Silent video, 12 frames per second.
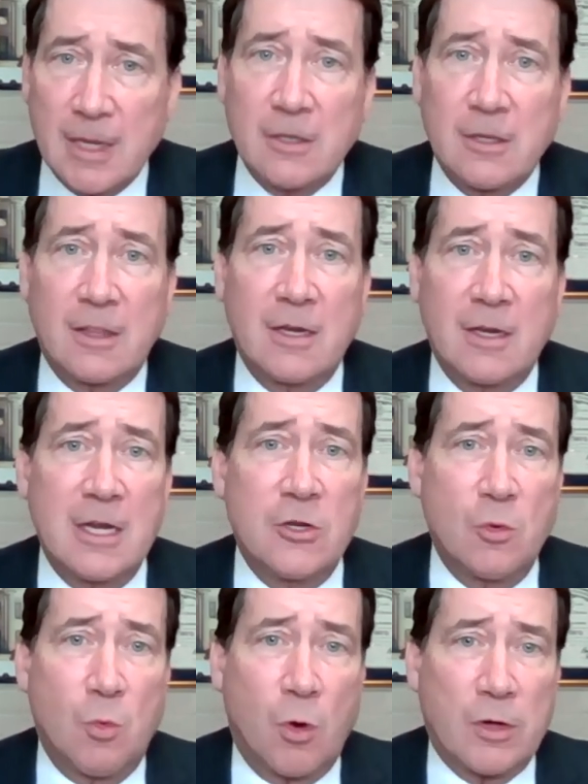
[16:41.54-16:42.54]
and to the need
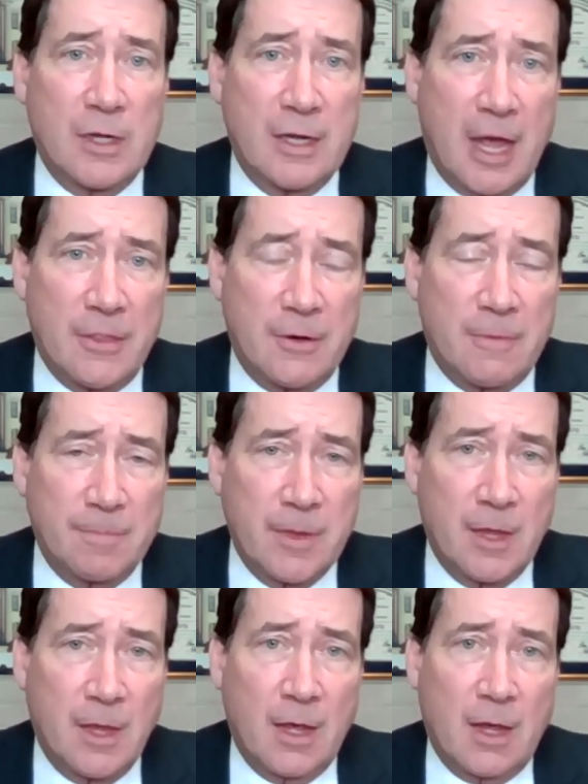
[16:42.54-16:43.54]
to work together.
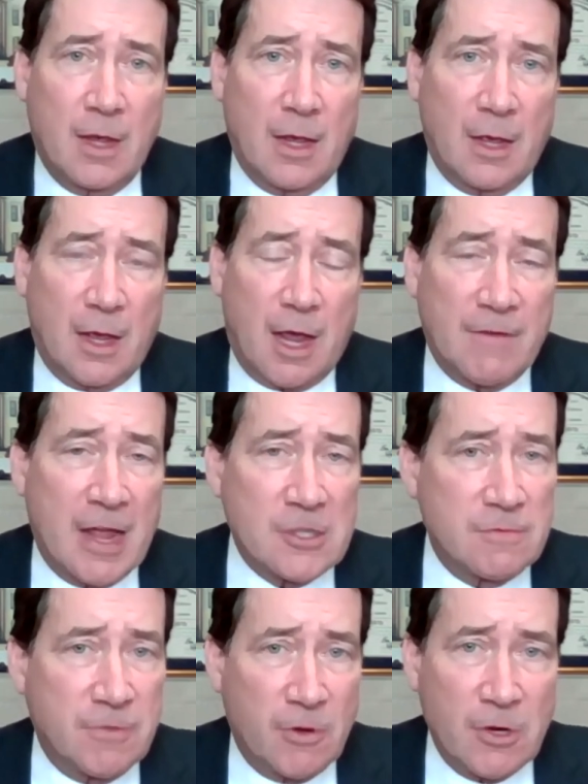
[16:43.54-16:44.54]
I've had
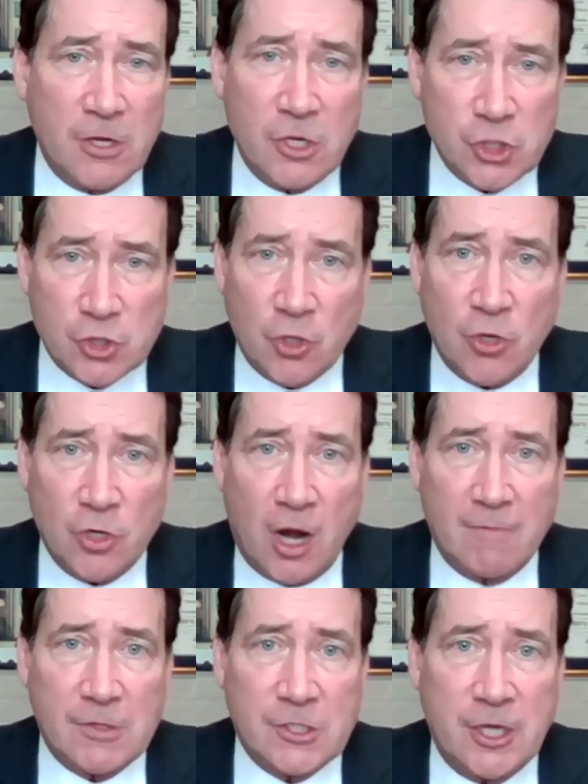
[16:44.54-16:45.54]
some very stern
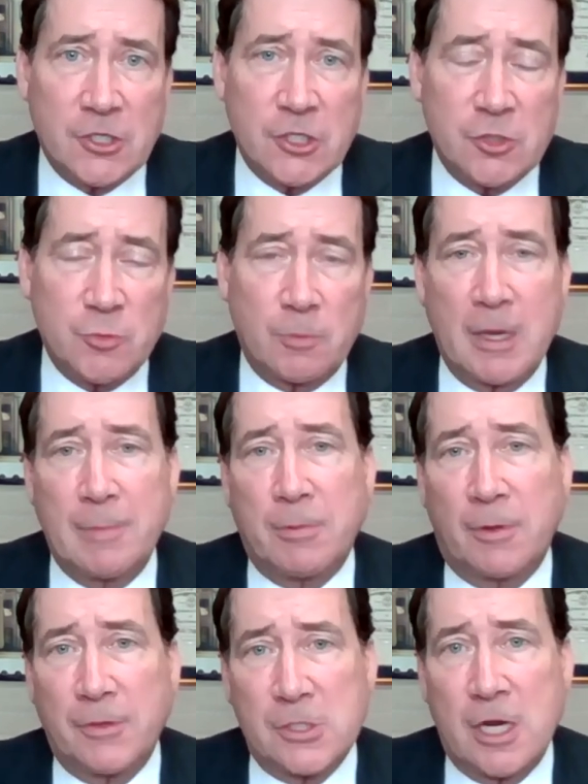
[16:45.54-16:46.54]
conversations with
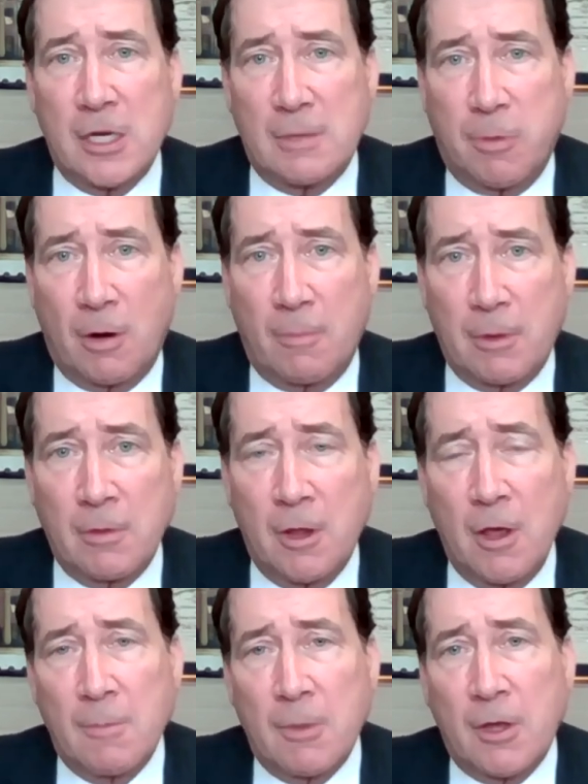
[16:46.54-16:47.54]
people in the State Department
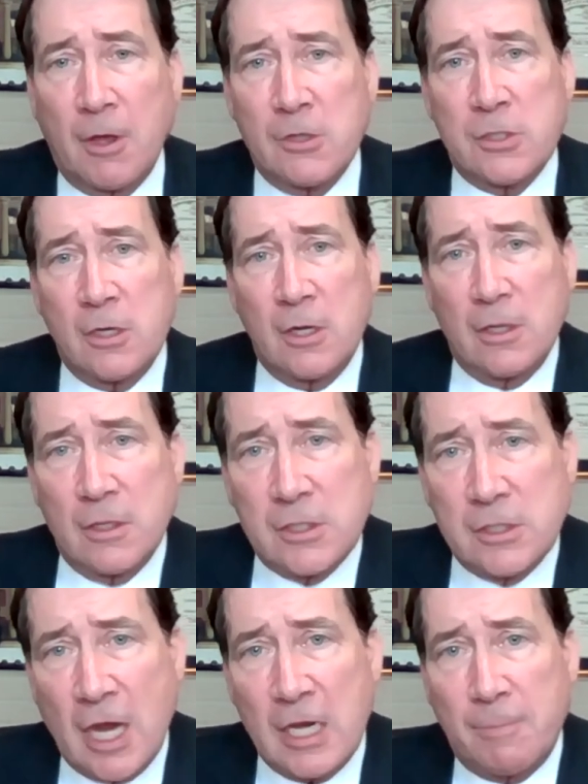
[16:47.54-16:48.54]
because the
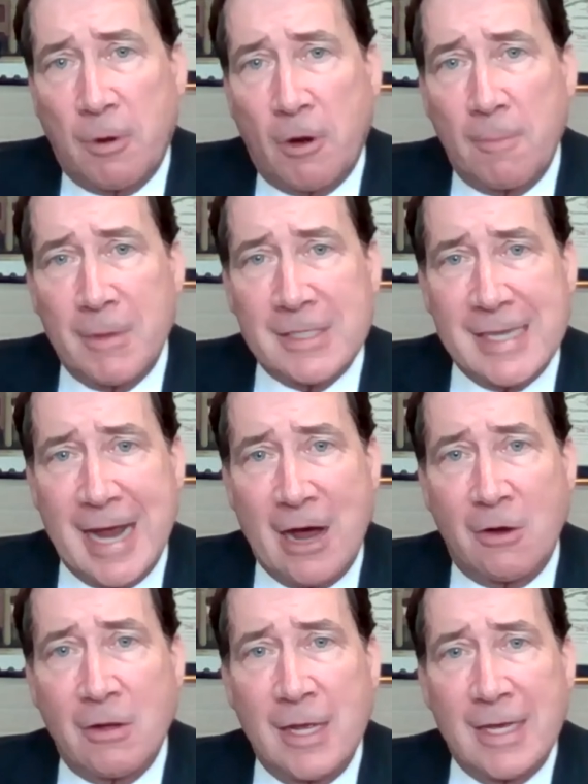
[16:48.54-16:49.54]
State Department has
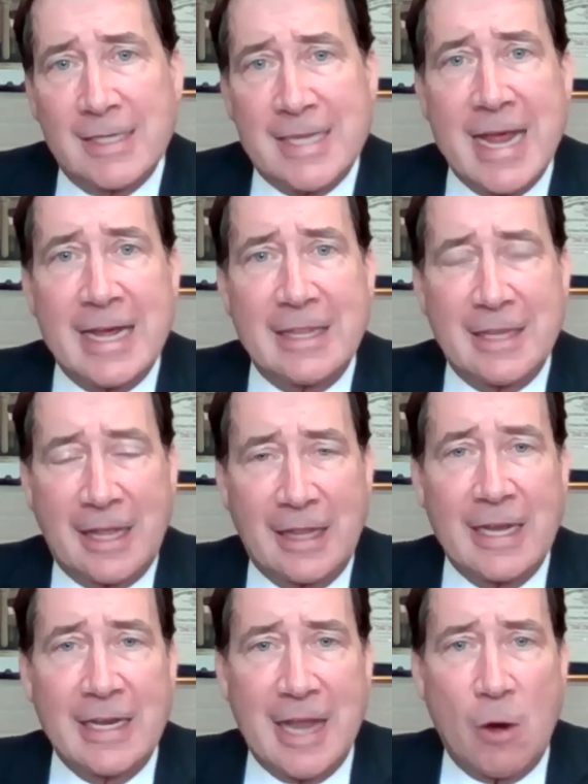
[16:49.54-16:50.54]
now taken the
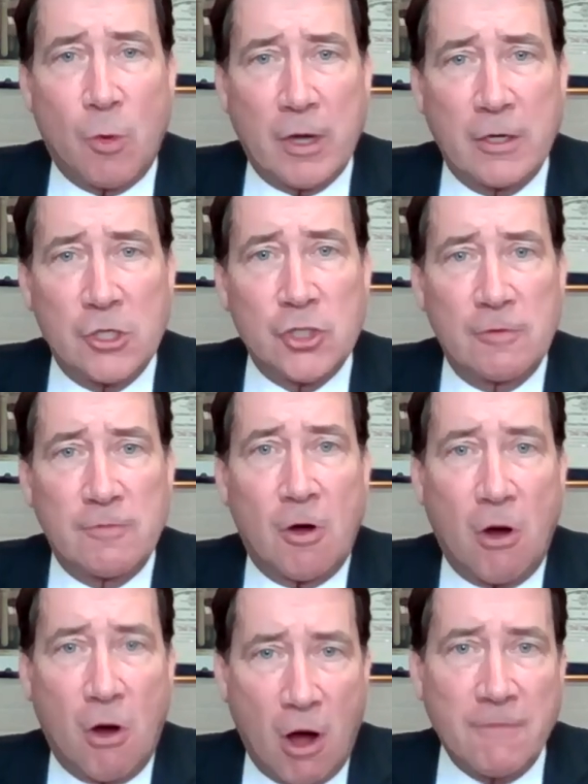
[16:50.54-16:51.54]
Clean Network Initiative
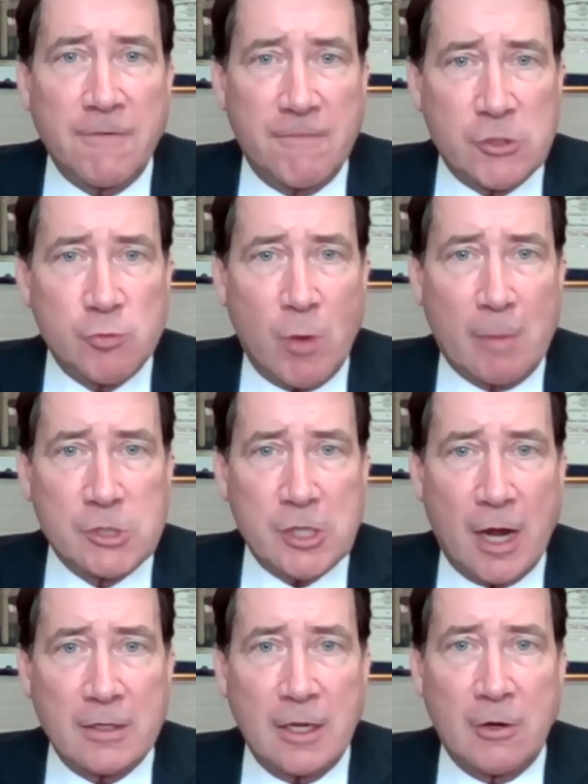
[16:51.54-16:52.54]
off of its
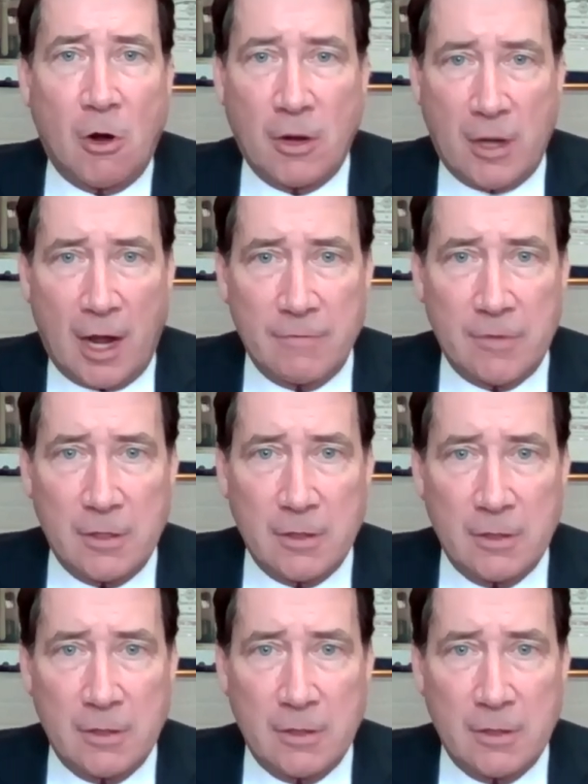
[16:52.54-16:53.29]
website and archived it.